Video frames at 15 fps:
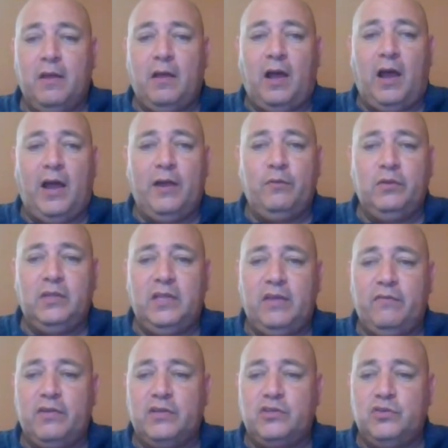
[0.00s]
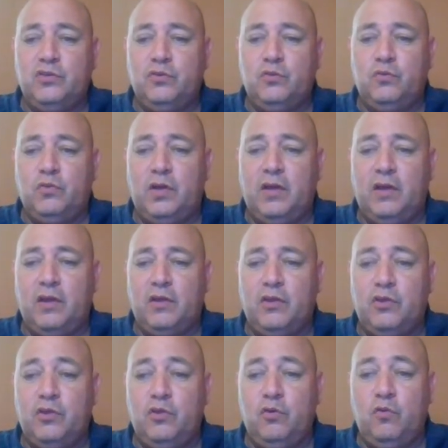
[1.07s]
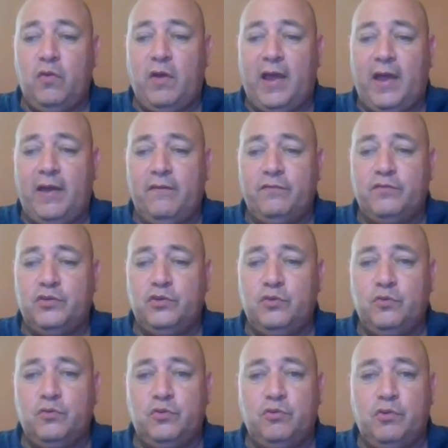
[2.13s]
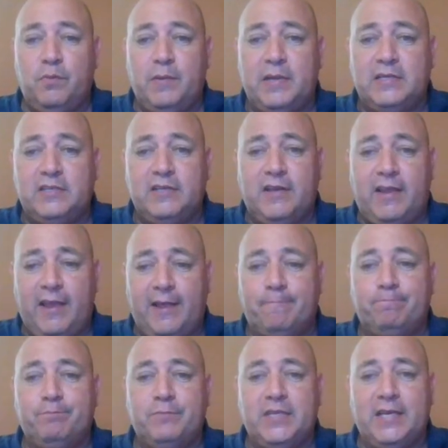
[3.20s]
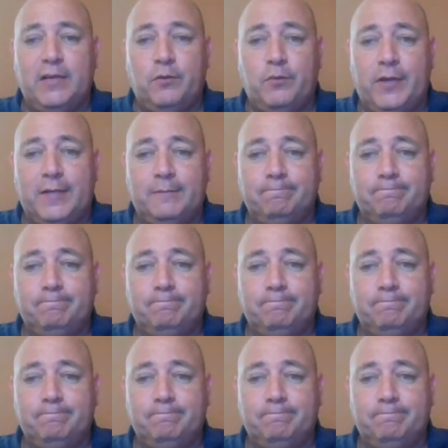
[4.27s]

I will leave it to you, Av, to do the best you can. Take it away.